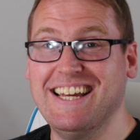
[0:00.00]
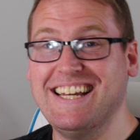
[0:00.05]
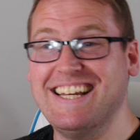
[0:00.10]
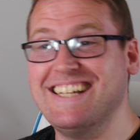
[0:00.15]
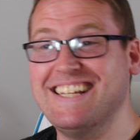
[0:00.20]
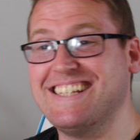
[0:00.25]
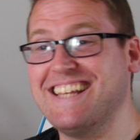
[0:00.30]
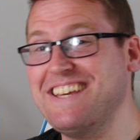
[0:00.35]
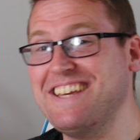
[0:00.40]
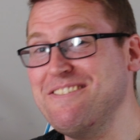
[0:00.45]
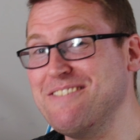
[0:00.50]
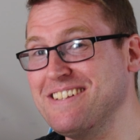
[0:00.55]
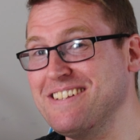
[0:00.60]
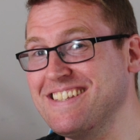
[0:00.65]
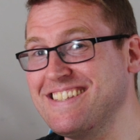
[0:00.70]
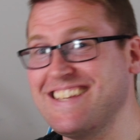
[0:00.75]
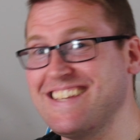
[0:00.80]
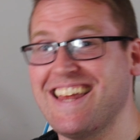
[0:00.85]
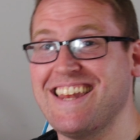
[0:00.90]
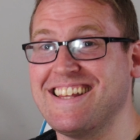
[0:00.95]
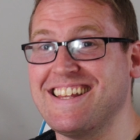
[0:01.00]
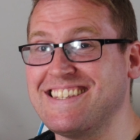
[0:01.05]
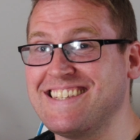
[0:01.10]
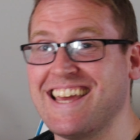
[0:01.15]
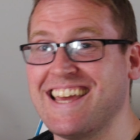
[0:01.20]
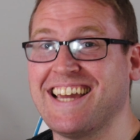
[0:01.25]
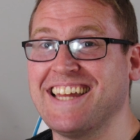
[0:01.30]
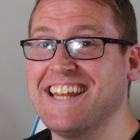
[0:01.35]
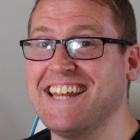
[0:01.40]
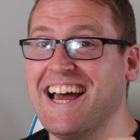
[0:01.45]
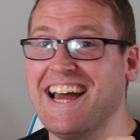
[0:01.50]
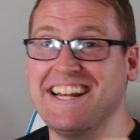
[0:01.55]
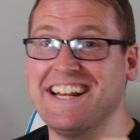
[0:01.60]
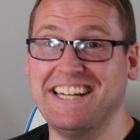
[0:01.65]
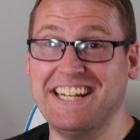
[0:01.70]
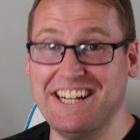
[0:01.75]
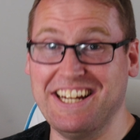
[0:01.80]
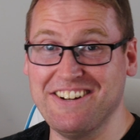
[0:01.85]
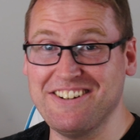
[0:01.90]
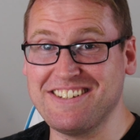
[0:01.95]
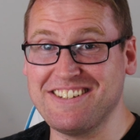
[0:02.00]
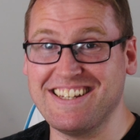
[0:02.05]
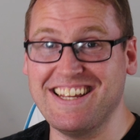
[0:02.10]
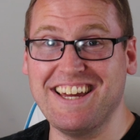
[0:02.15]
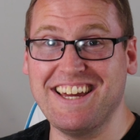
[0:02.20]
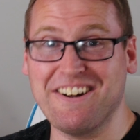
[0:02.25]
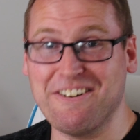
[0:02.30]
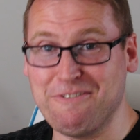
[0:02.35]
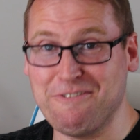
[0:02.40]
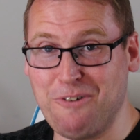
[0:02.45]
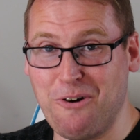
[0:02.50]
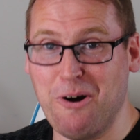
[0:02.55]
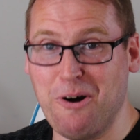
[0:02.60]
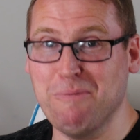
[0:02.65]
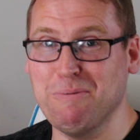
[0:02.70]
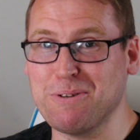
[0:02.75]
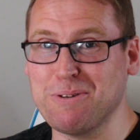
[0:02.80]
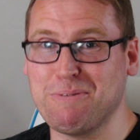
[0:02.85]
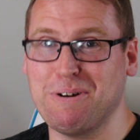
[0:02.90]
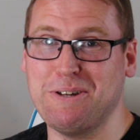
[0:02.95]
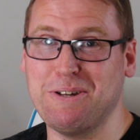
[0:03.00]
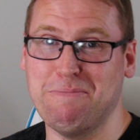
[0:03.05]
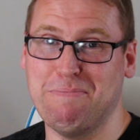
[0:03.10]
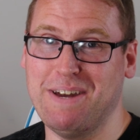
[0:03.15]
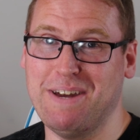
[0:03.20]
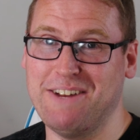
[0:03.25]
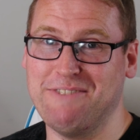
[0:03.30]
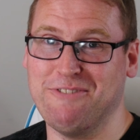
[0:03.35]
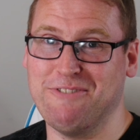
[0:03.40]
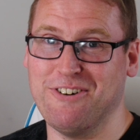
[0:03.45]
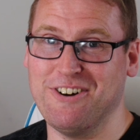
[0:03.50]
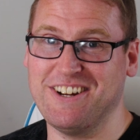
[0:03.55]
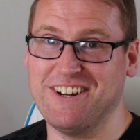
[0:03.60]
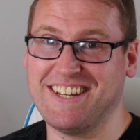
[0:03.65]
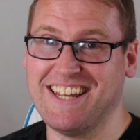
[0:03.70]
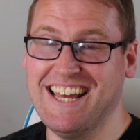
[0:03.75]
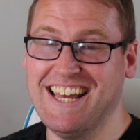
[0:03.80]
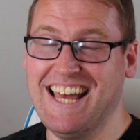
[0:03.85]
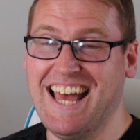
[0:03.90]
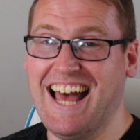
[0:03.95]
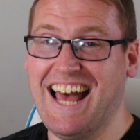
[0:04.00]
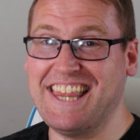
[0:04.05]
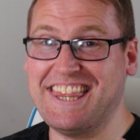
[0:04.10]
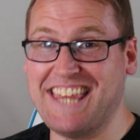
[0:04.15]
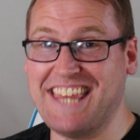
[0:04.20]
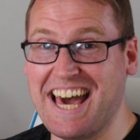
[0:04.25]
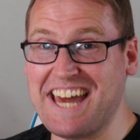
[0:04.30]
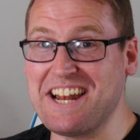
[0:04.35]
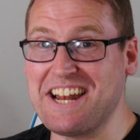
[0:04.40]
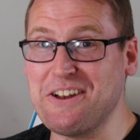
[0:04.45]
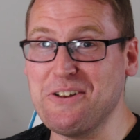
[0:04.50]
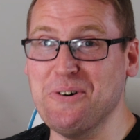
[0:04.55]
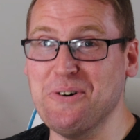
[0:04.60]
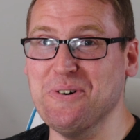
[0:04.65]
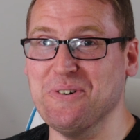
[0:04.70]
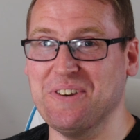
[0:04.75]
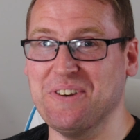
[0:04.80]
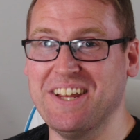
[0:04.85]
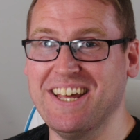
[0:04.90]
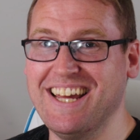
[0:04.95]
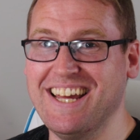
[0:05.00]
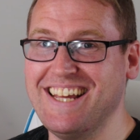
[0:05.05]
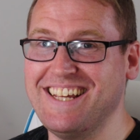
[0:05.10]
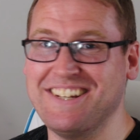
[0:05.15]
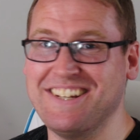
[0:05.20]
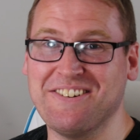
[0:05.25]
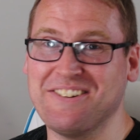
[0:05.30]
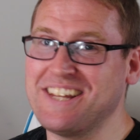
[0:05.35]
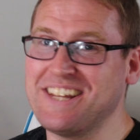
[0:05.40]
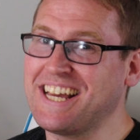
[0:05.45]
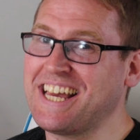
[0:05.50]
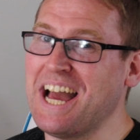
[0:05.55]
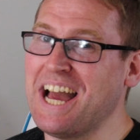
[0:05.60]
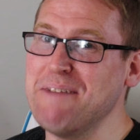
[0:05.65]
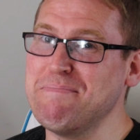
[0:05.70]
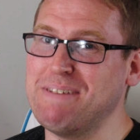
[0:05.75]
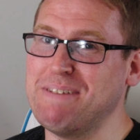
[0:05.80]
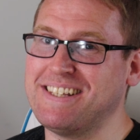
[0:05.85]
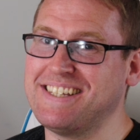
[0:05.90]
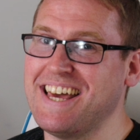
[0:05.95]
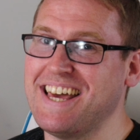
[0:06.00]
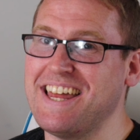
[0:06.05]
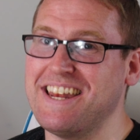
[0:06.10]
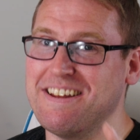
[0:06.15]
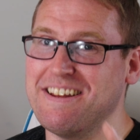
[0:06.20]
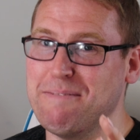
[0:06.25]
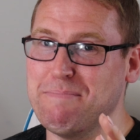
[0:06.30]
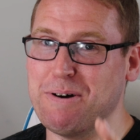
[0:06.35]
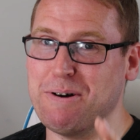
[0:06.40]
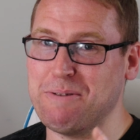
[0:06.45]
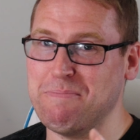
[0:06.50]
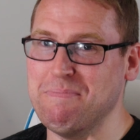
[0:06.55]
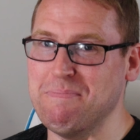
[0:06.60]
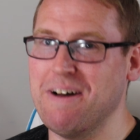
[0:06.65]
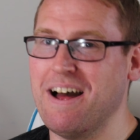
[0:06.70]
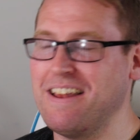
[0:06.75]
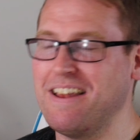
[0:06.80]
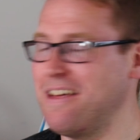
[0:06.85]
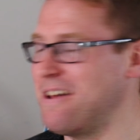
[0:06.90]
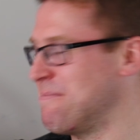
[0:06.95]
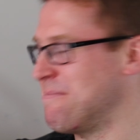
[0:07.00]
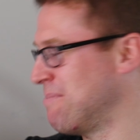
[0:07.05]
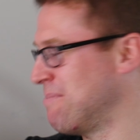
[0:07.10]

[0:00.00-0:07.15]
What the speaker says: is that you can sell it secondhand years later for almost what you paid for it. That alone, you know, that can't be said about a lot of